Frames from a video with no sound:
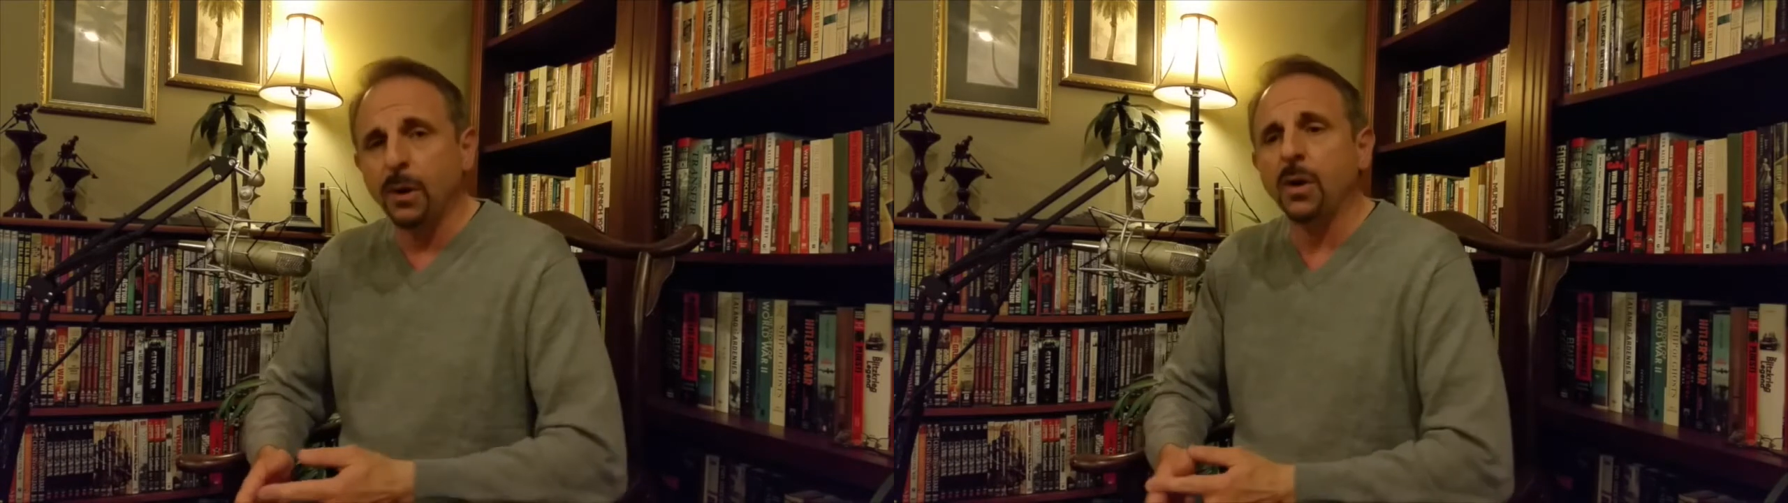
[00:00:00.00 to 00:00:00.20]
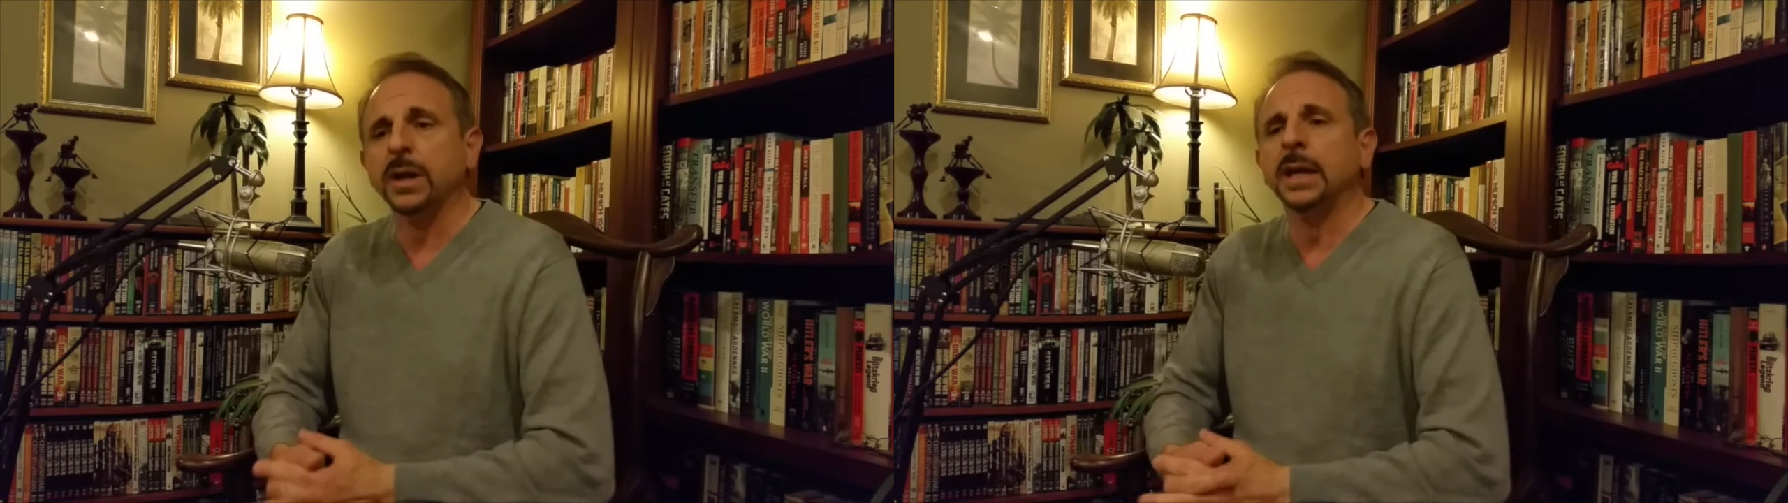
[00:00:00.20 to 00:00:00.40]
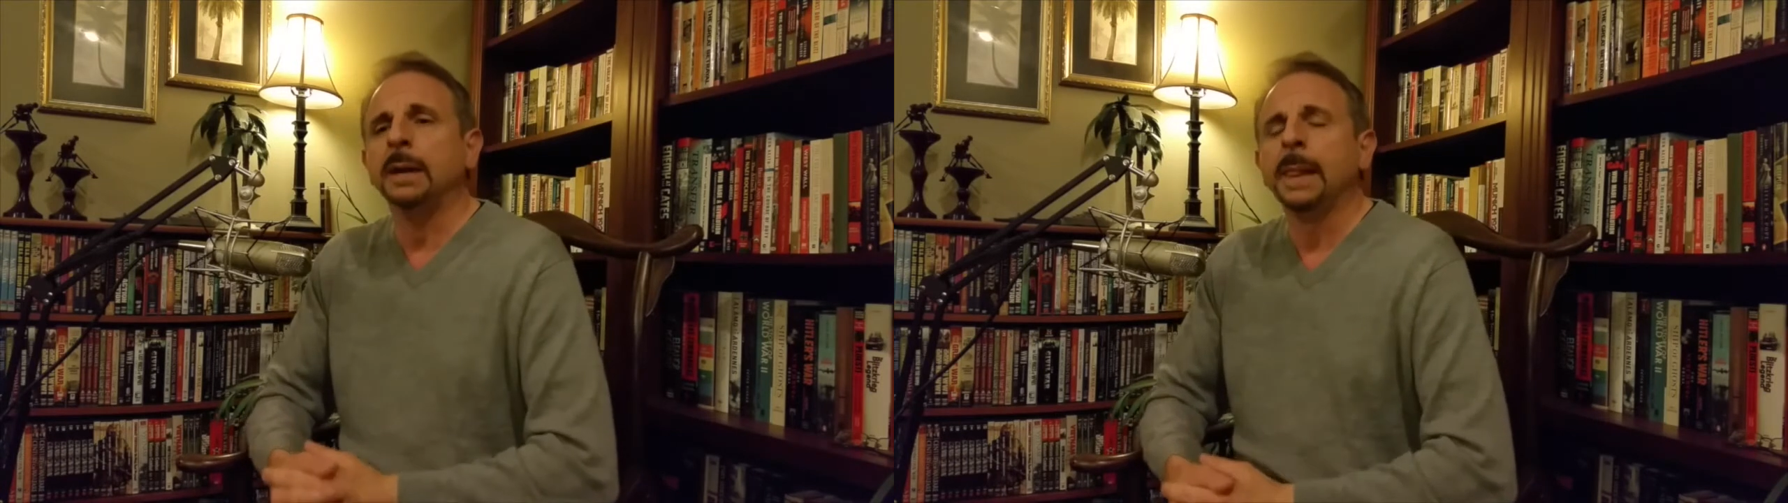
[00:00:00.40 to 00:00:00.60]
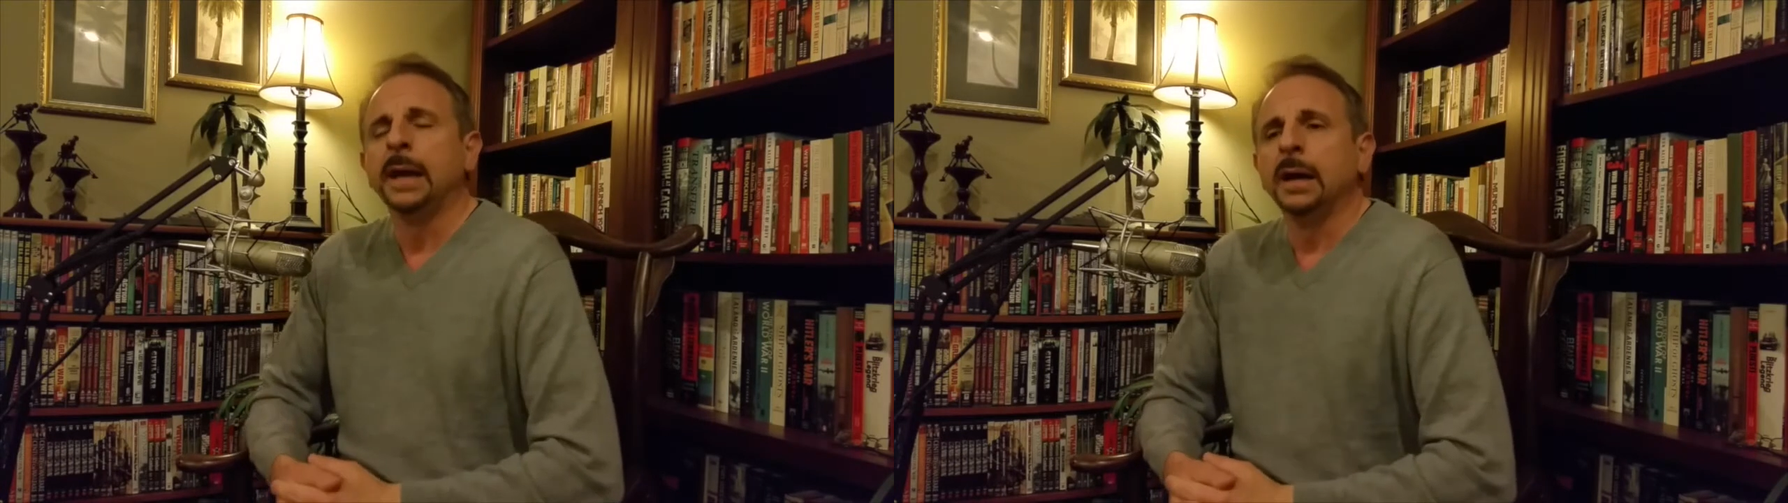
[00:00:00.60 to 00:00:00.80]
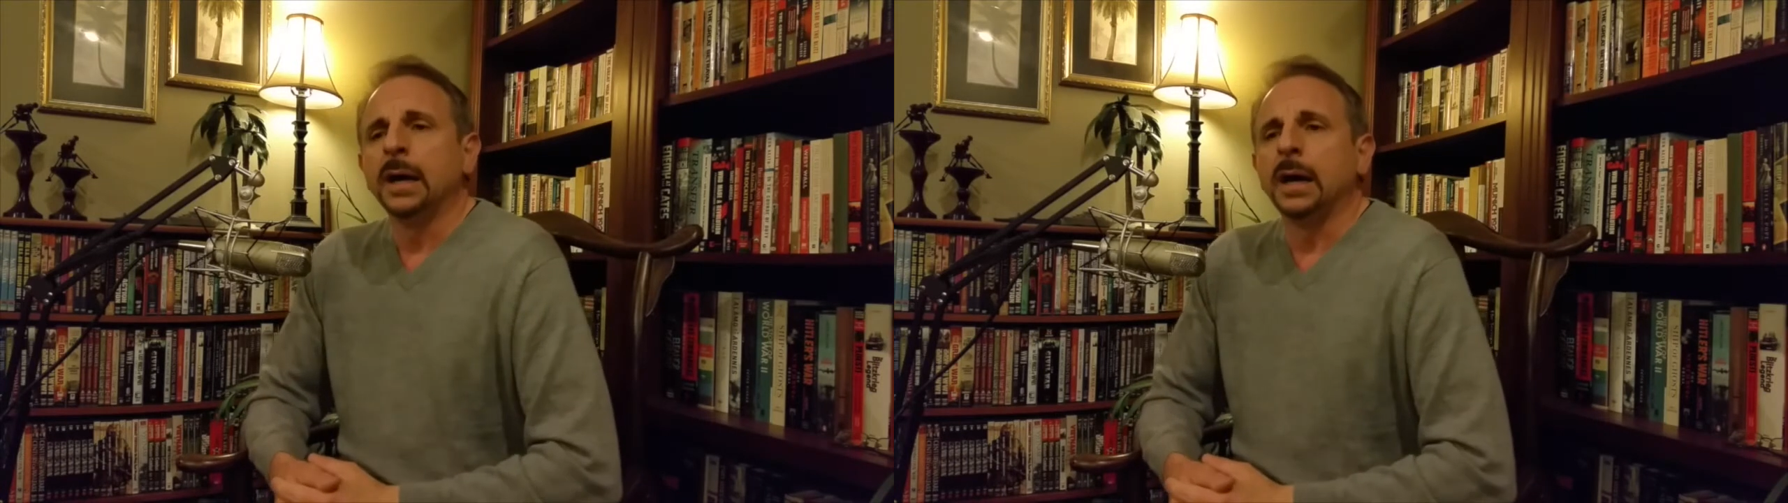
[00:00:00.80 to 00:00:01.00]
Party
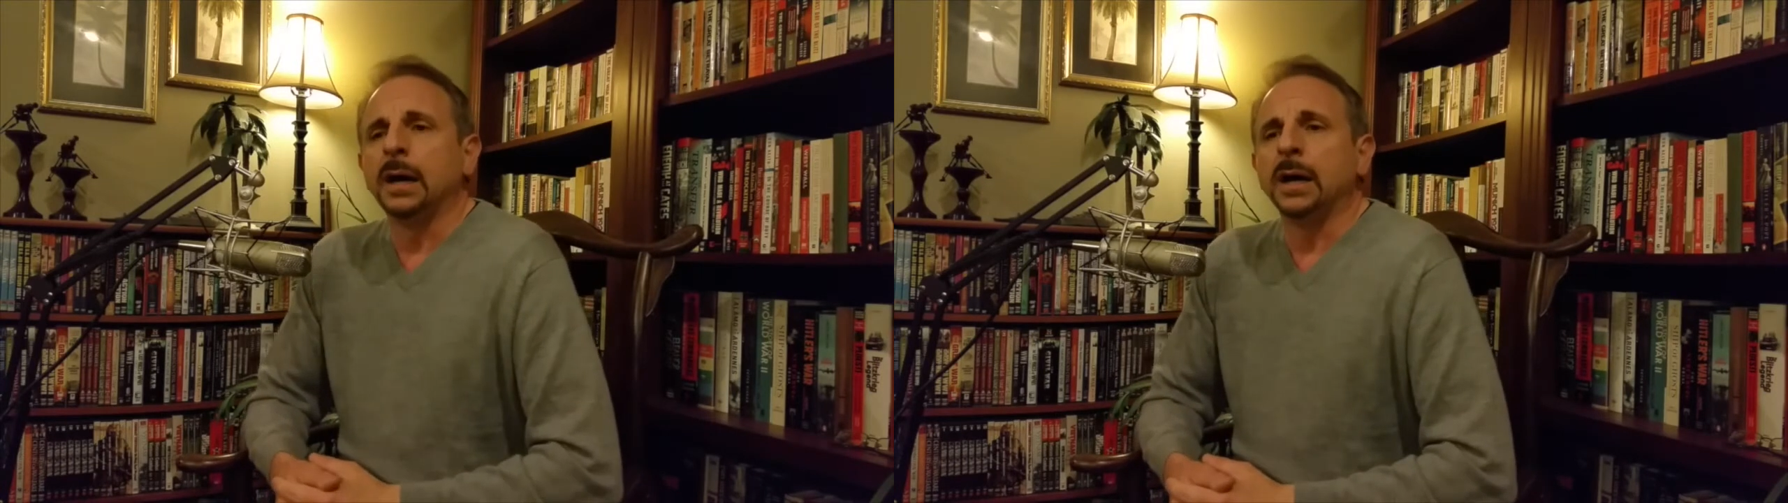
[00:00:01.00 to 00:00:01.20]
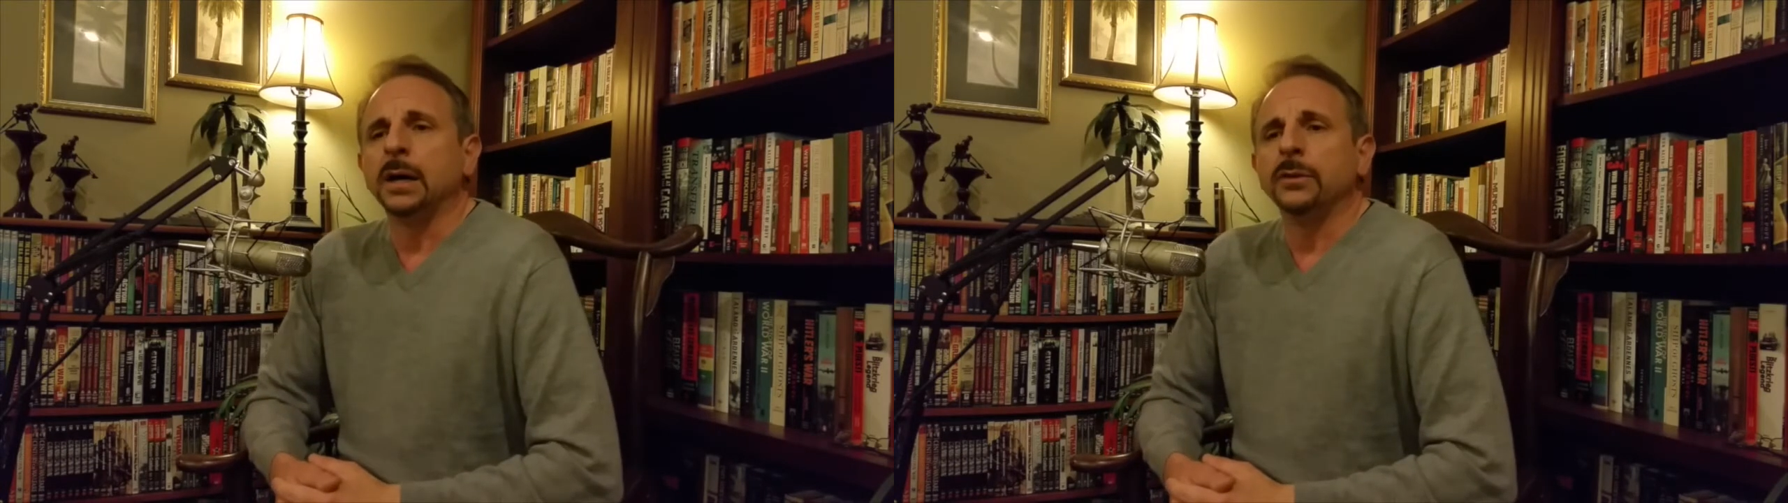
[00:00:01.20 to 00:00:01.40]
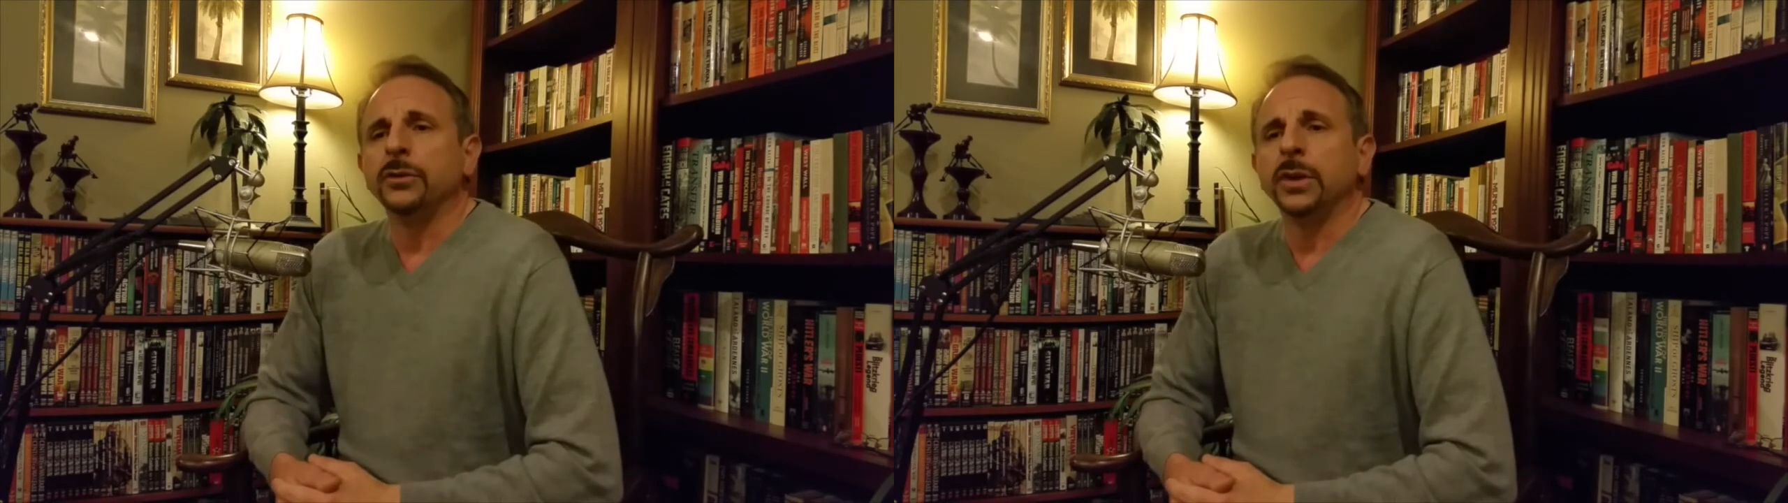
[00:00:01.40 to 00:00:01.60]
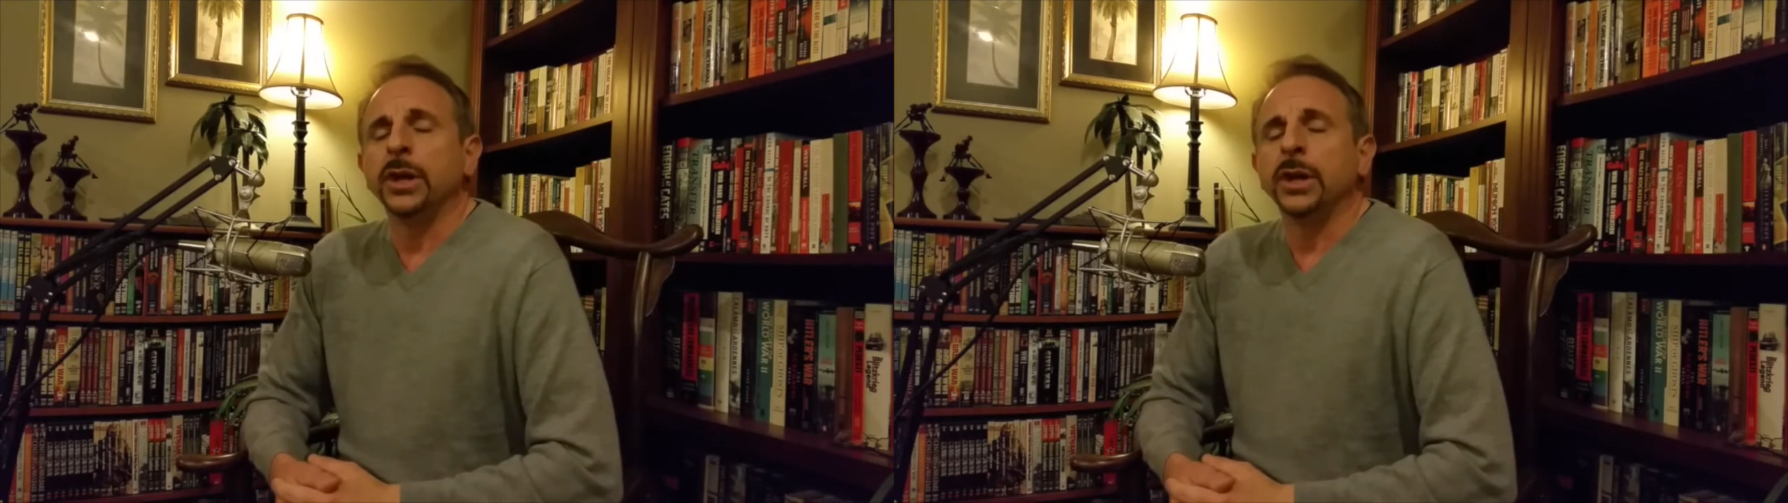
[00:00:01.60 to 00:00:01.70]
took